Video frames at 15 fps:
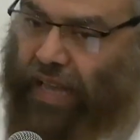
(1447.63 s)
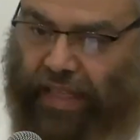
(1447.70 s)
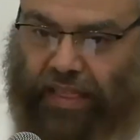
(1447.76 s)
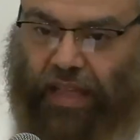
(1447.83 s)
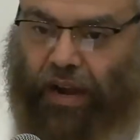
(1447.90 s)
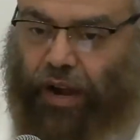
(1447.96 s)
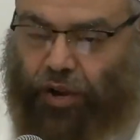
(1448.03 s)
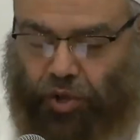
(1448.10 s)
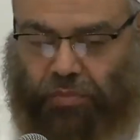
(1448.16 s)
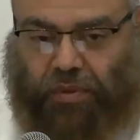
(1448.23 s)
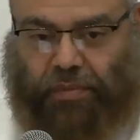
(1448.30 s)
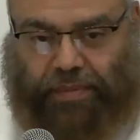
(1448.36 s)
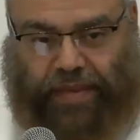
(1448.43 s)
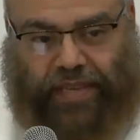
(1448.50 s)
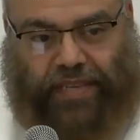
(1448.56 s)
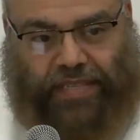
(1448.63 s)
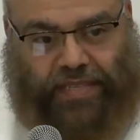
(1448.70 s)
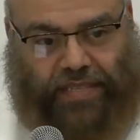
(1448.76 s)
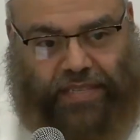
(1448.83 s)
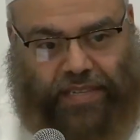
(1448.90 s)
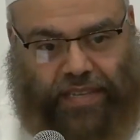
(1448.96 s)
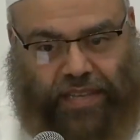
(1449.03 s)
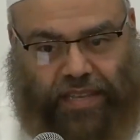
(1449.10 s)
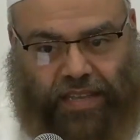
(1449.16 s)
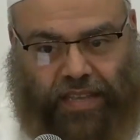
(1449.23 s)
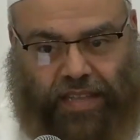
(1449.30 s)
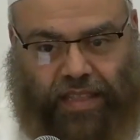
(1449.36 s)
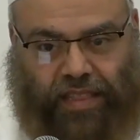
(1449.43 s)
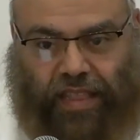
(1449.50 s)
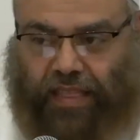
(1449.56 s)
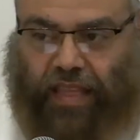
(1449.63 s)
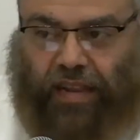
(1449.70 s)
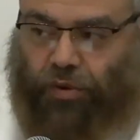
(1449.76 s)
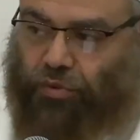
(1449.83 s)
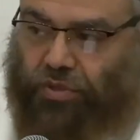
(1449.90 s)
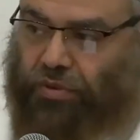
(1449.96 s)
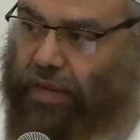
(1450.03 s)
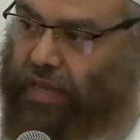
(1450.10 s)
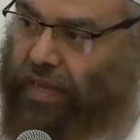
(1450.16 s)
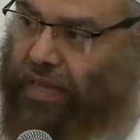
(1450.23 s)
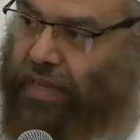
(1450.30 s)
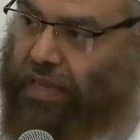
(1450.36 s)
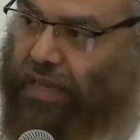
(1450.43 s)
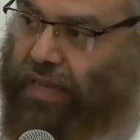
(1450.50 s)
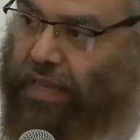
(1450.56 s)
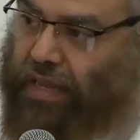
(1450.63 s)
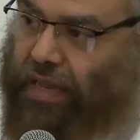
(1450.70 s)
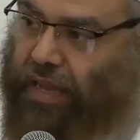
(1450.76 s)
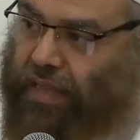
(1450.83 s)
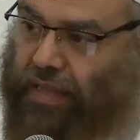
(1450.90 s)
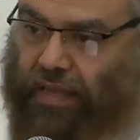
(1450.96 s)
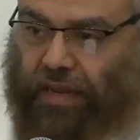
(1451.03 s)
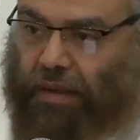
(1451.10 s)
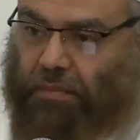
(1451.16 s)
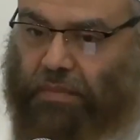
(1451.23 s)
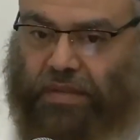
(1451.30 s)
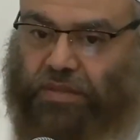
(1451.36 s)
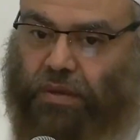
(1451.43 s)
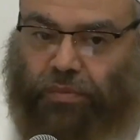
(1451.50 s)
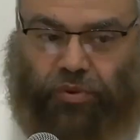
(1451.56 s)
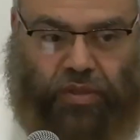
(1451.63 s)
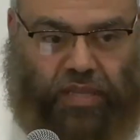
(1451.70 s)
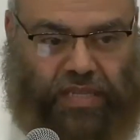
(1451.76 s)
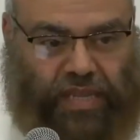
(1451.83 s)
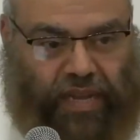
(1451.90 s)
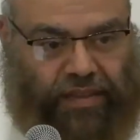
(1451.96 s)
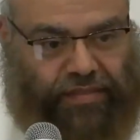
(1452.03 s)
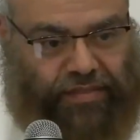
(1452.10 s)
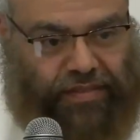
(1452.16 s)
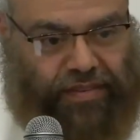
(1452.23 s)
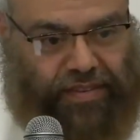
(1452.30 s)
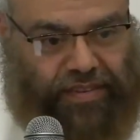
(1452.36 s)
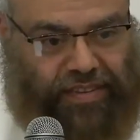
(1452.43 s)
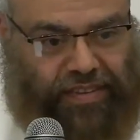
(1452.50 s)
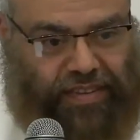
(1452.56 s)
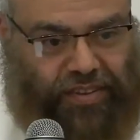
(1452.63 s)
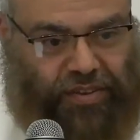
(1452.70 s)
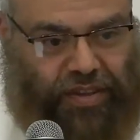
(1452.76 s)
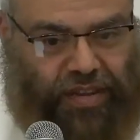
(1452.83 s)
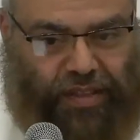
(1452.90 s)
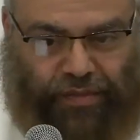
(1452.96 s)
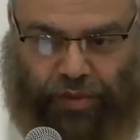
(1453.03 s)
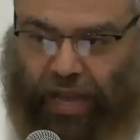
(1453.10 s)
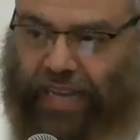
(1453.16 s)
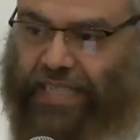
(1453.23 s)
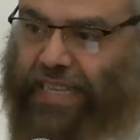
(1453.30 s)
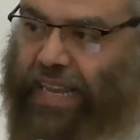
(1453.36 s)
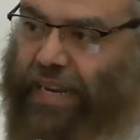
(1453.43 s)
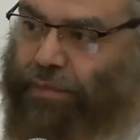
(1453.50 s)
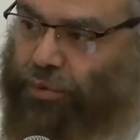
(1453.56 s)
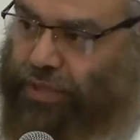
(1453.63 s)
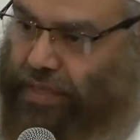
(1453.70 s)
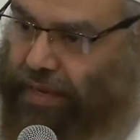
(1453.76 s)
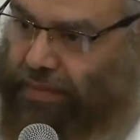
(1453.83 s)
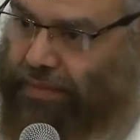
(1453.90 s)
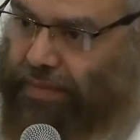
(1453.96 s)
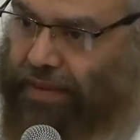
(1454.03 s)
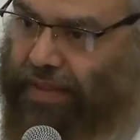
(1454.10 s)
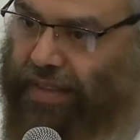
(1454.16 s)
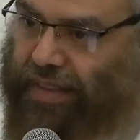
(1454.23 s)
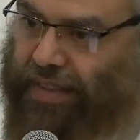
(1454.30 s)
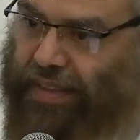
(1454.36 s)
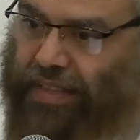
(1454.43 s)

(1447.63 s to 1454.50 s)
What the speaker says: And there are human beings that they don't drink and they're not miserable in this life. But if you ask any Muslim,